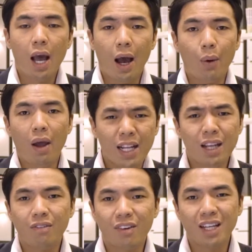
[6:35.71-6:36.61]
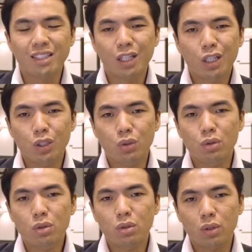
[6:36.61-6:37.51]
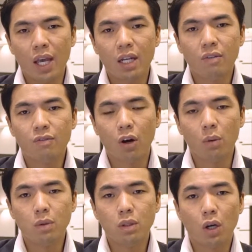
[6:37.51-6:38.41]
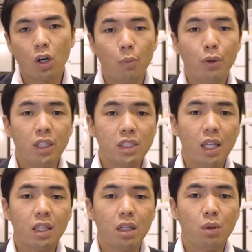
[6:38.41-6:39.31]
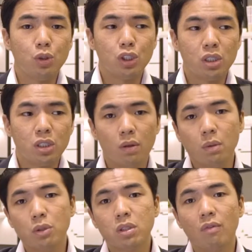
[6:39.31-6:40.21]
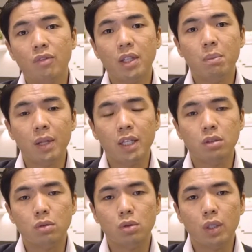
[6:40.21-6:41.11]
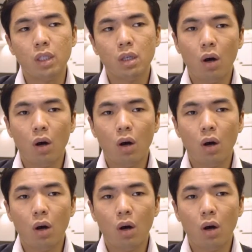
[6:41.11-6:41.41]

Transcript: I would highly advise you to get it from your community center, which is one of the most convenient places to do it,